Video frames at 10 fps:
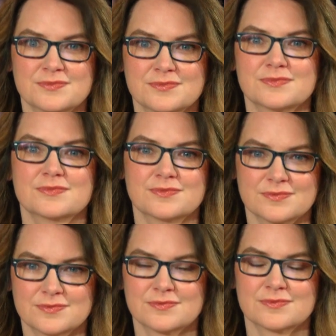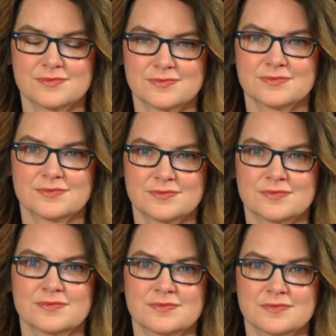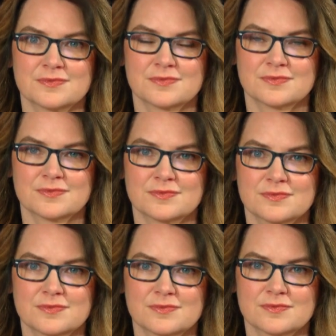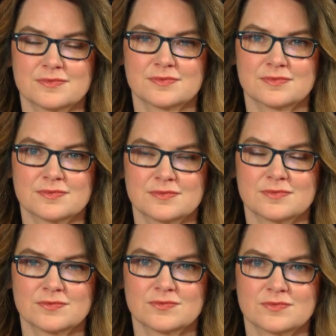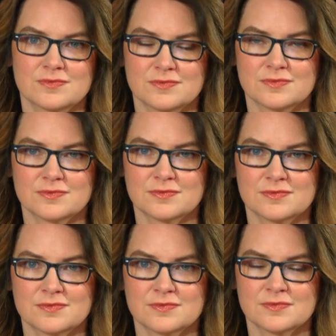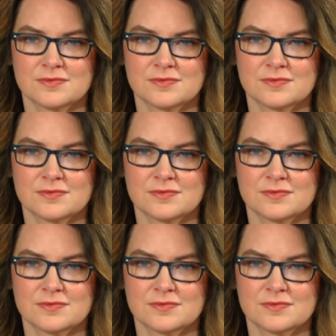No words are spoken by the person on screen.